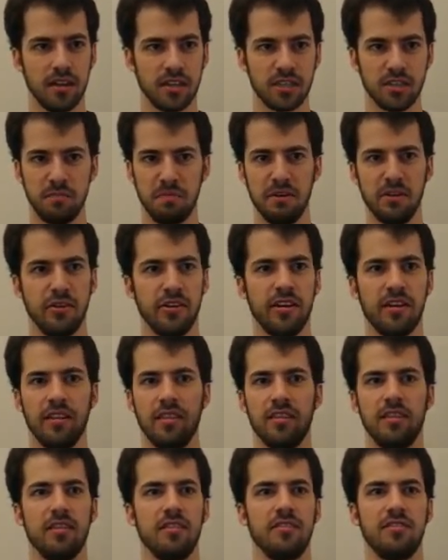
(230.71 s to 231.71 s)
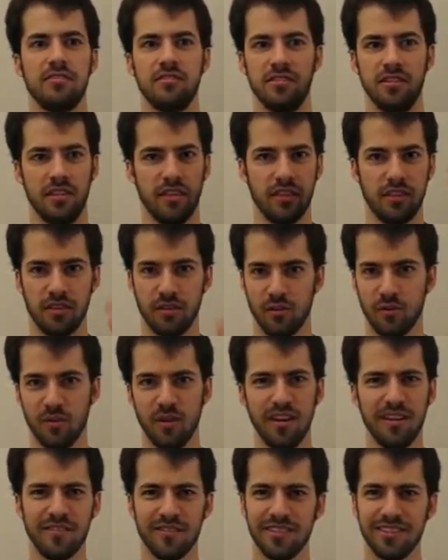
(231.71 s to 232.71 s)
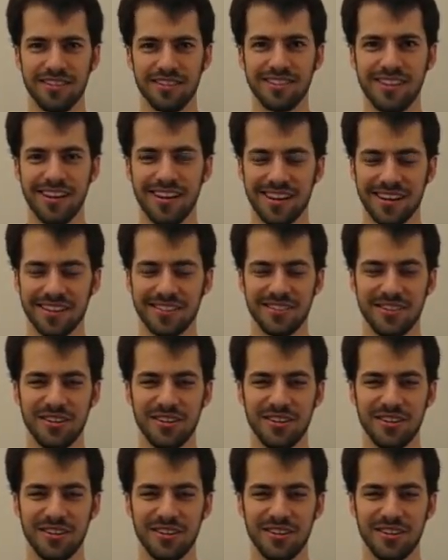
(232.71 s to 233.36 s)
experienceth, or whatever the saying is.